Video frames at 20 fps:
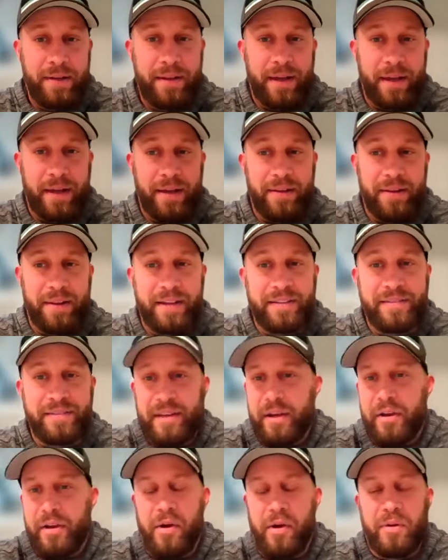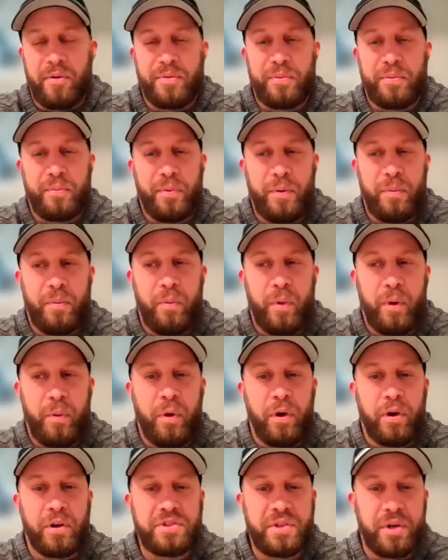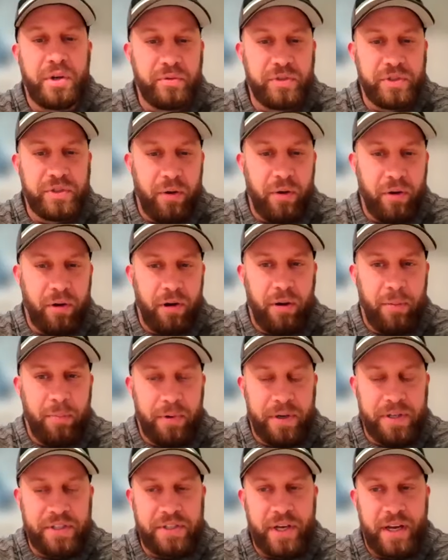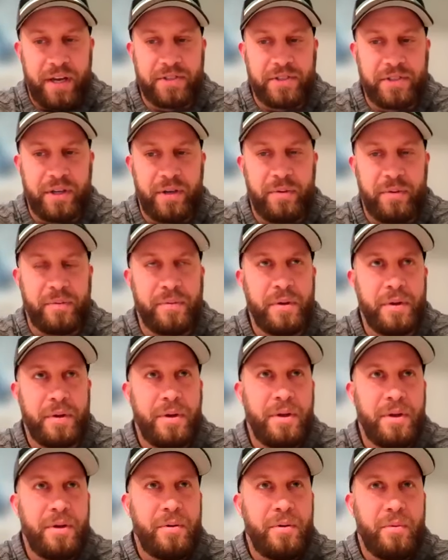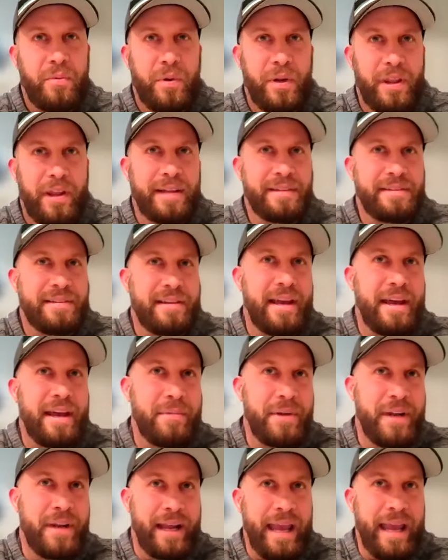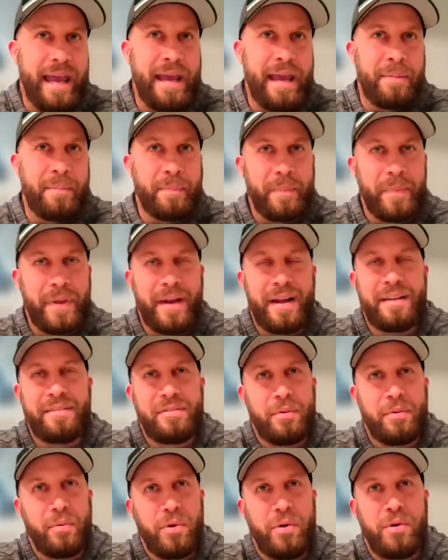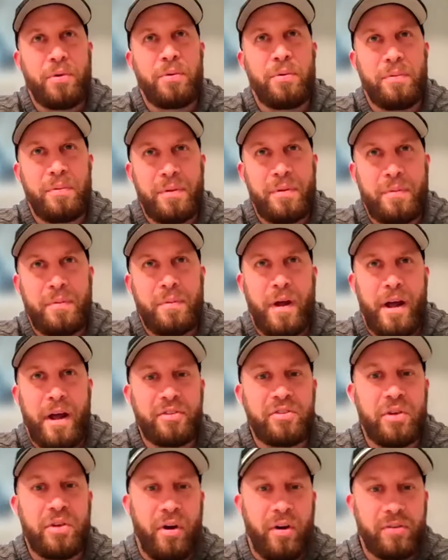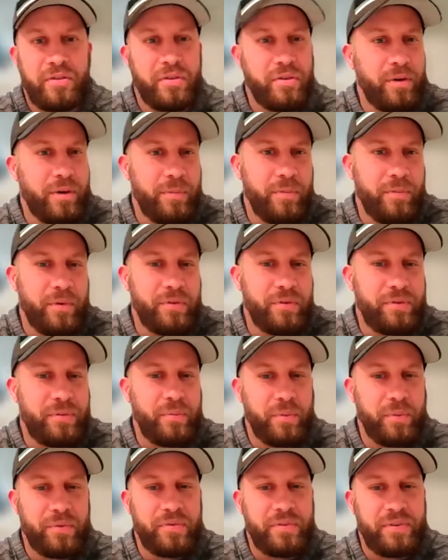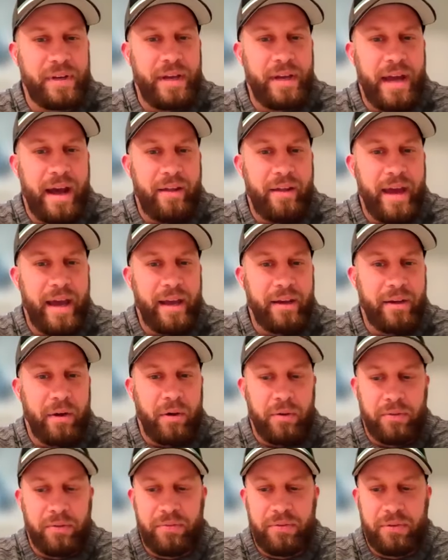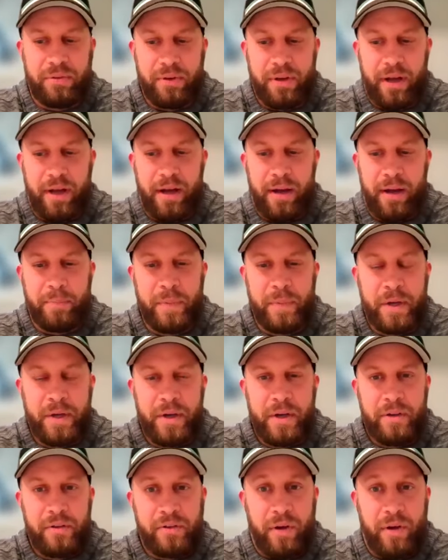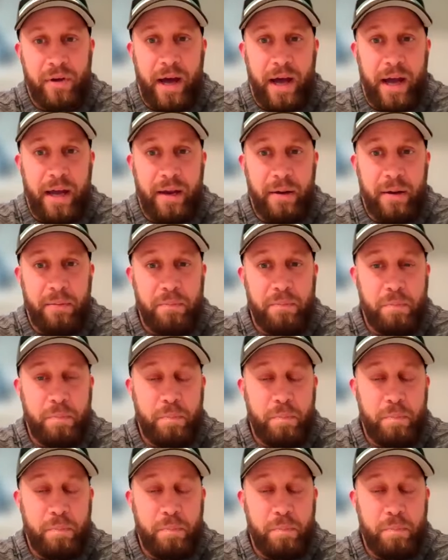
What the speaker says: They say, Coach, we want to show Jonah our appreciation. We'd like to get him in the game. And I said, well, I'll talk to him. We'll see how that goes. So I